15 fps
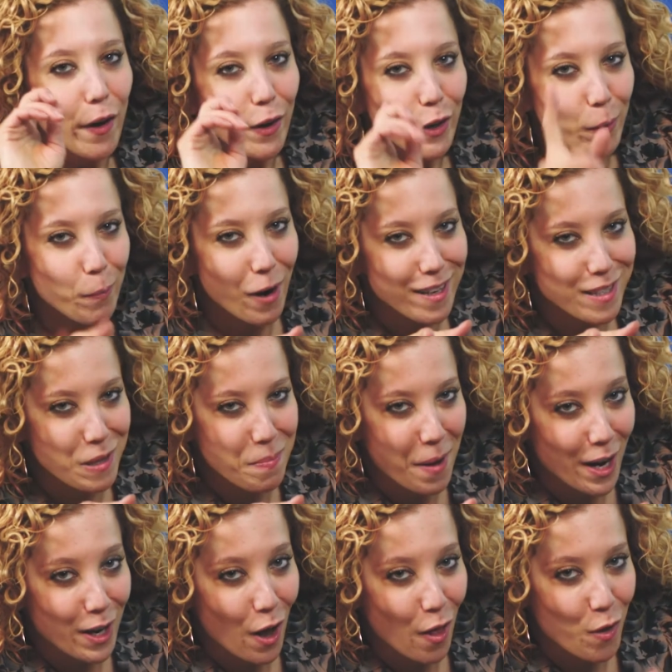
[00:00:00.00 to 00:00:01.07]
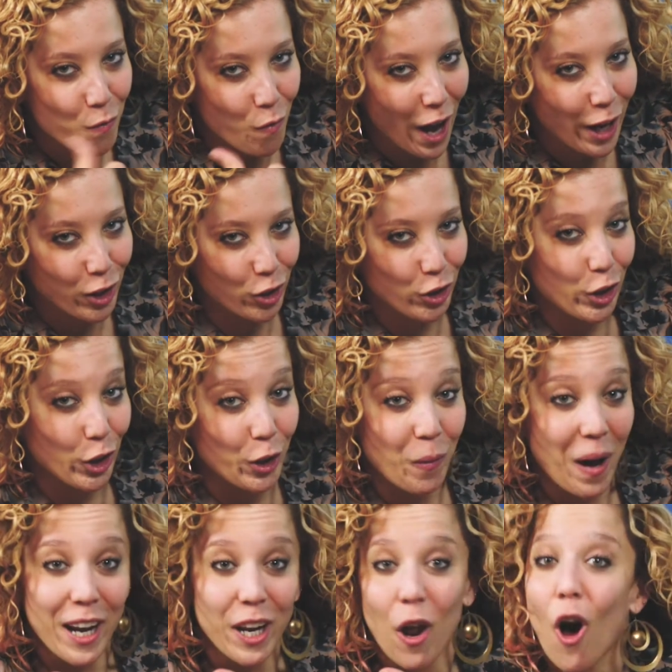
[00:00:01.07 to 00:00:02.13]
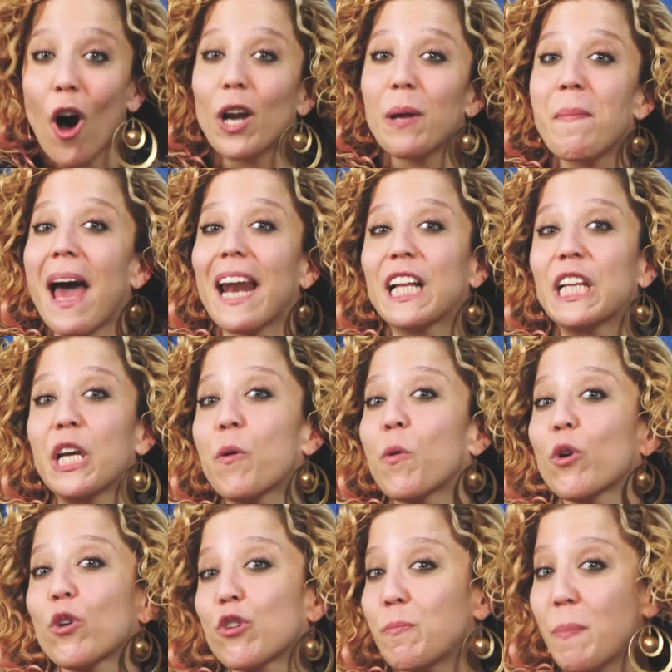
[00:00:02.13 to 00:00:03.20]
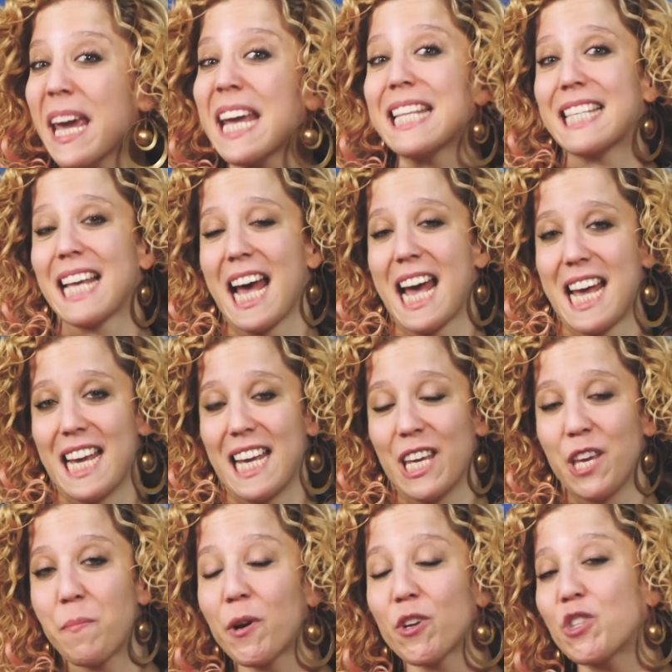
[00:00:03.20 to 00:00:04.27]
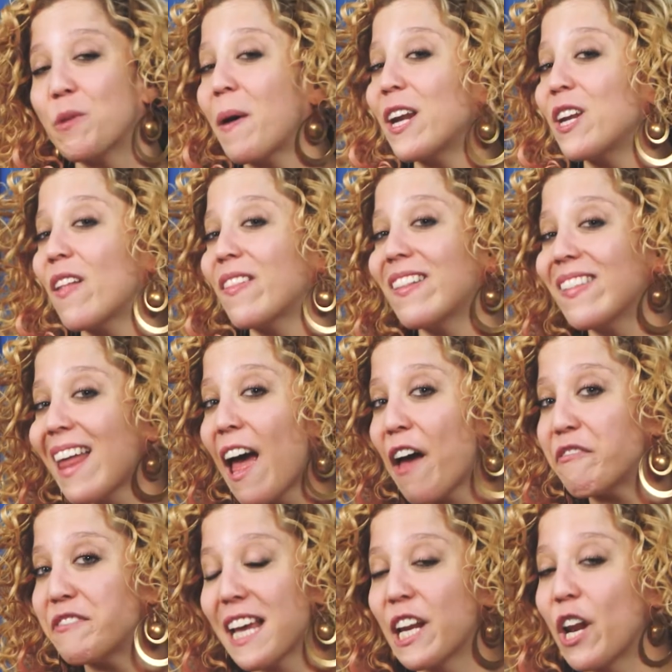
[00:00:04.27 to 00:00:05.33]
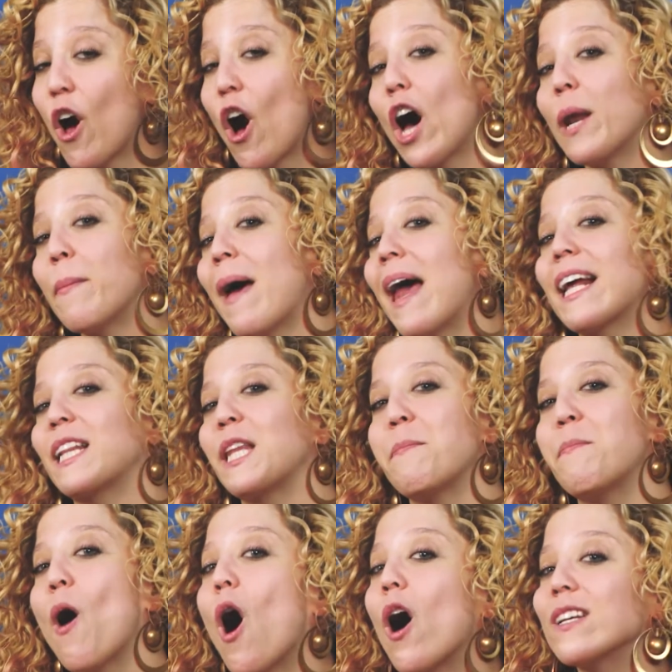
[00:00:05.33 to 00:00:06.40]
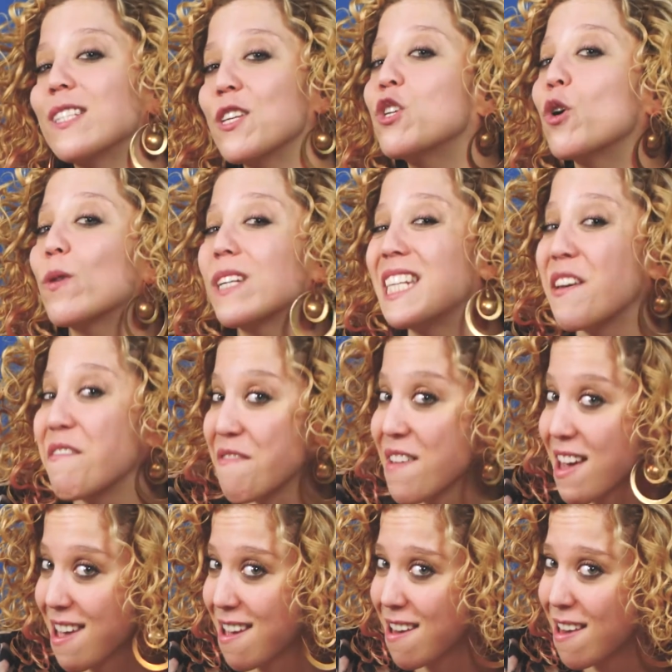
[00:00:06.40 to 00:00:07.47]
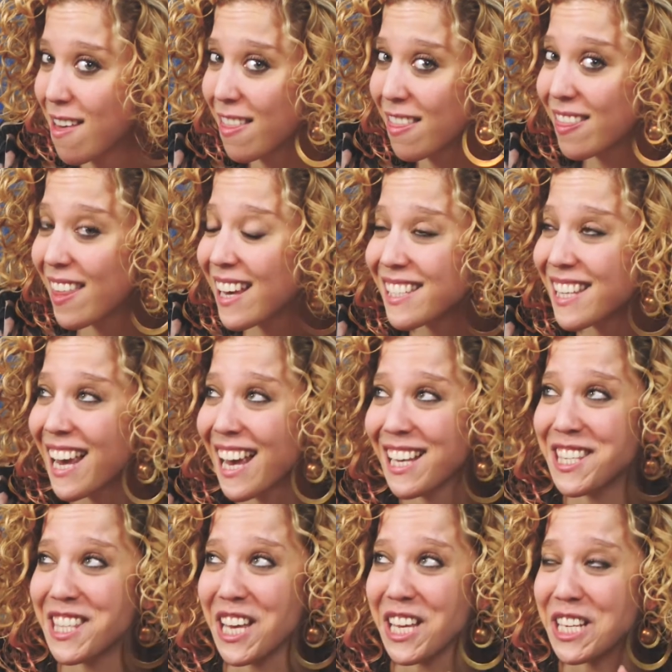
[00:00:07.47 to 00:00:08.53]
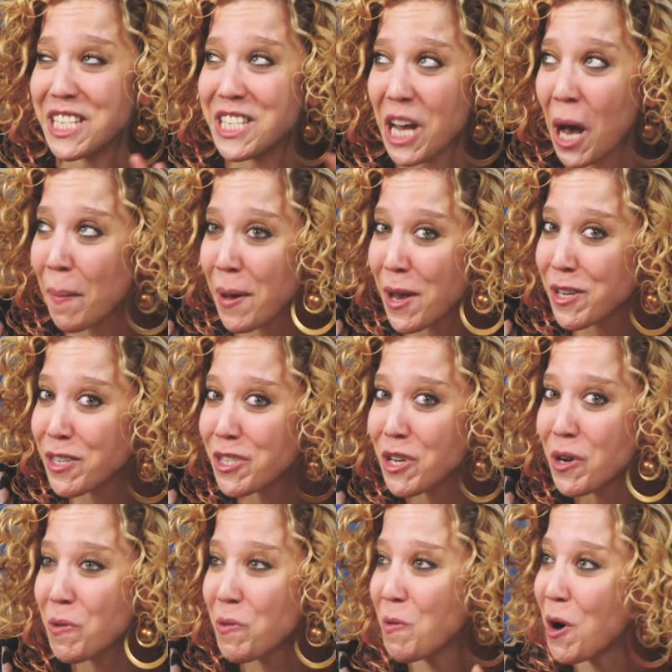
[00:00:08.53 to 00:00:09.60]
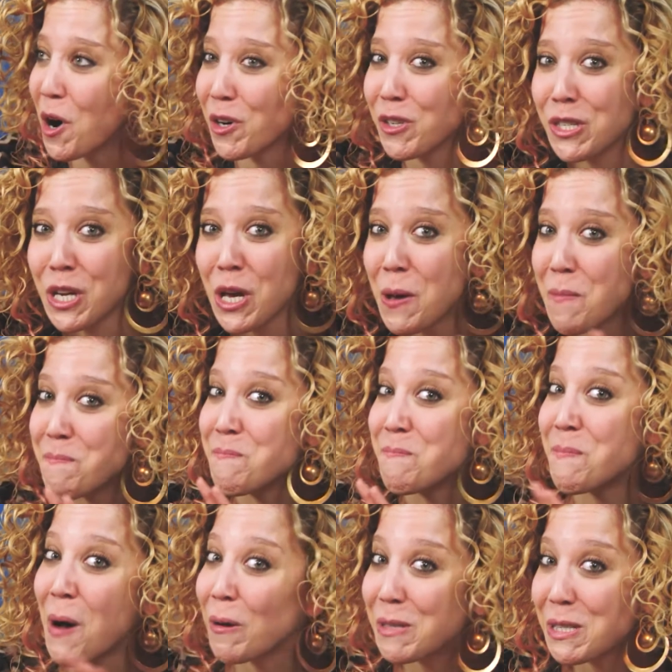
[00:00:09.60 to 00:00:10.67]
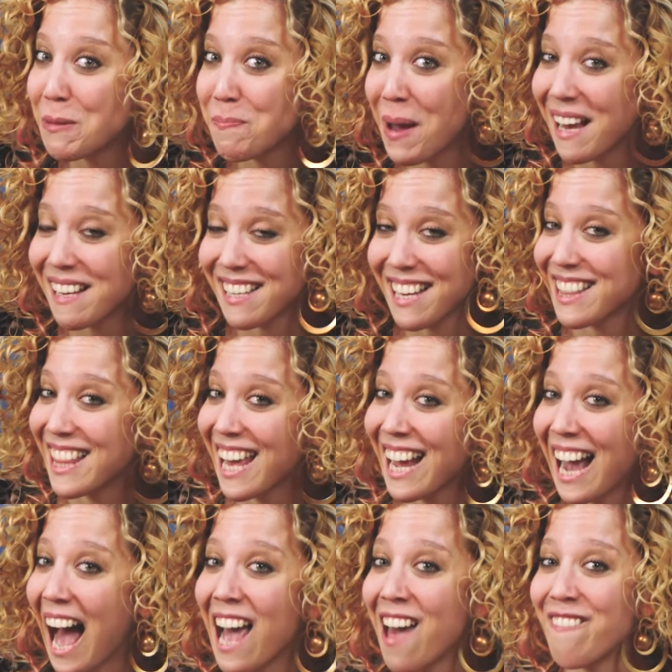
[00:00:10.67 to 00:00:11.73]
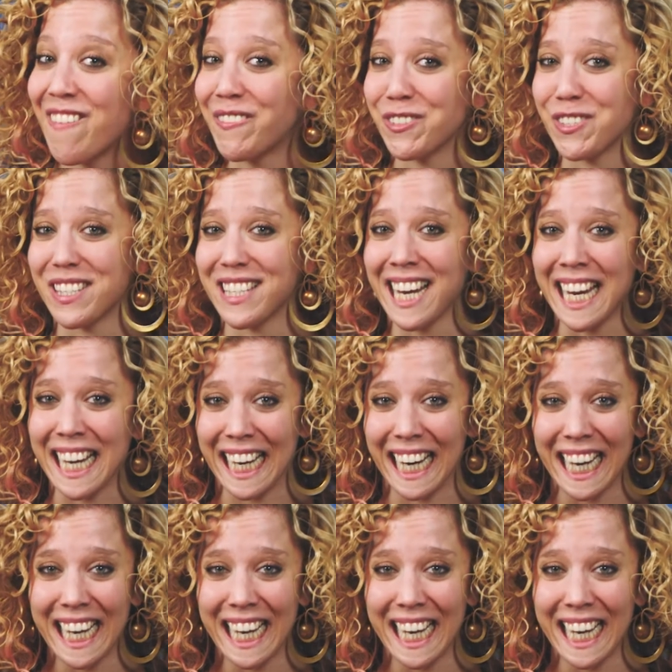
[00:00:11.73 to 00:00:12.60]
You press the button on the right shoe and it automatically orders pizza. You push the button on the left and it automatically pauses your TV. This is the dumbest, worst, most amazing thing I have ever seen.